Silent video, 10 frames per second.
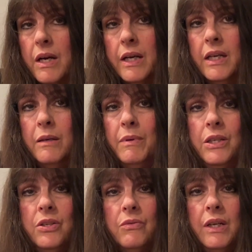I need to be
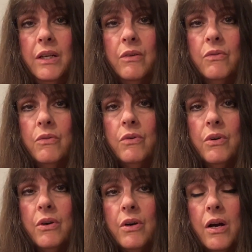doing,
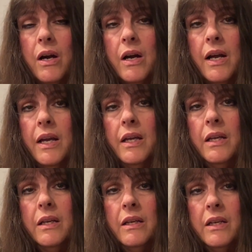or
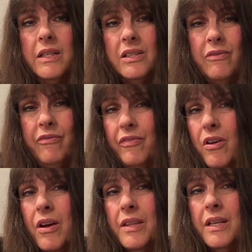I is a
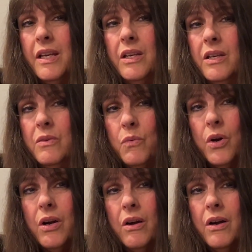flaw that I need to
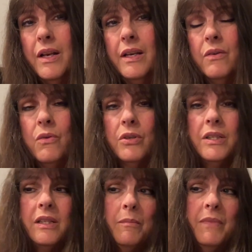work on, or
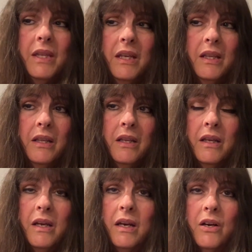something
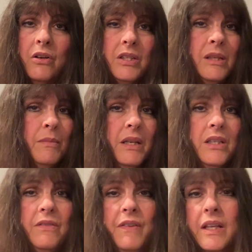hurt
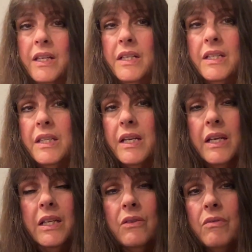somebody's feelings that I
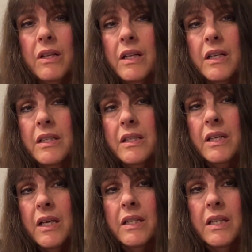didn't realize that
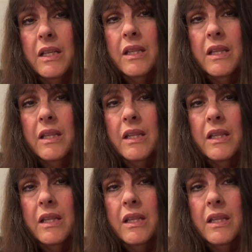I did